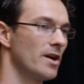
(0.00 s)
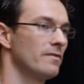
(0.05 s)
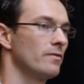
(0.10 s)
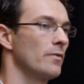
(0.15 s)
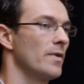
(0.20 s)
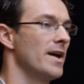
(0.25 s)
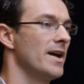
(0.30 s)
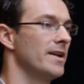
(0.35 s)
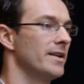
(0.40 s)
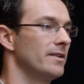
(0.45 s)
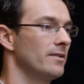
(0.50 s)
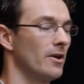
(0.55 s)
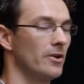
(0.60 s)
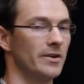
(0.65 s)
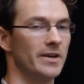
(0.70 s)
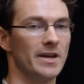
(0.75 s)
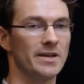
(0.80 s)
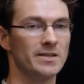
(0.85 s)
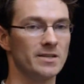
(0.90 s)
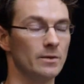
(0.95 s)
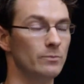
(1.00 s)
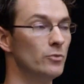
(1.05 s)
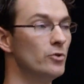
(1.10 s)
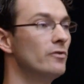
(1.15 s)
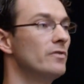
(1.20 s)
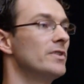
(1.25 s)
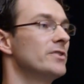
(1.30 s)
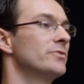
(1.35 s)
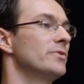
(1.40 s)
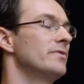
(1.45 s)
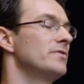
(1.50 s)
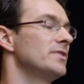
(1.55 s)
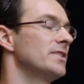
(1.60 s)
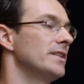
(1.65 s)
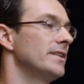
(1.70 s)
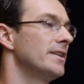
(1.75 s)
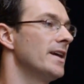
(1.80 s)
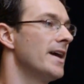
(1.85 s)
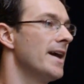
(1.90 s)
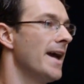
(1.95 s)
I've read, in our case, the movies we've
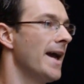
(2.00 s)
seen,